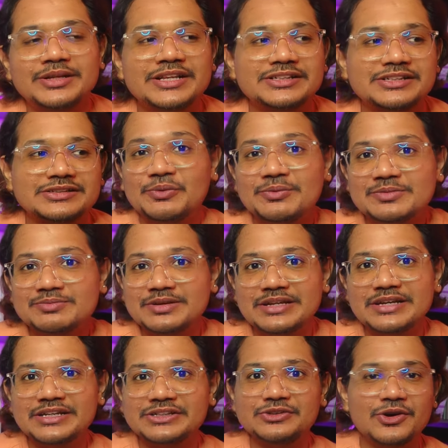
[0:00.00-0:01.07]
that human
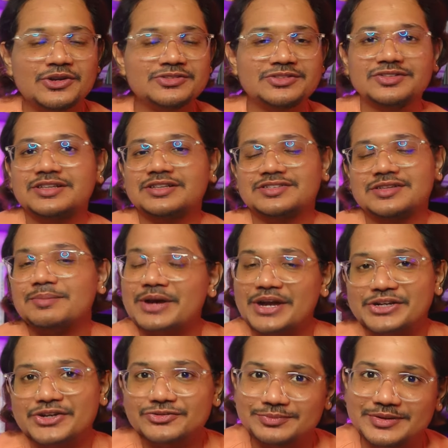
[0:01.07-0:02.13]
being and not just some
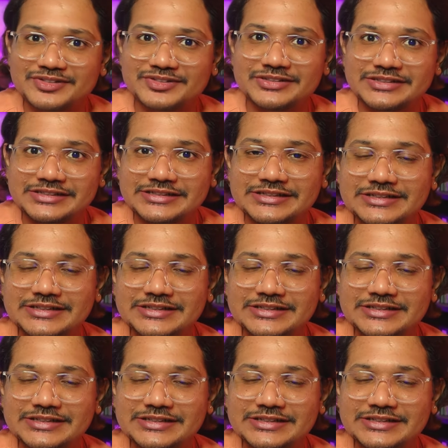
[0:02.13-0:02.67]
kind of machinery.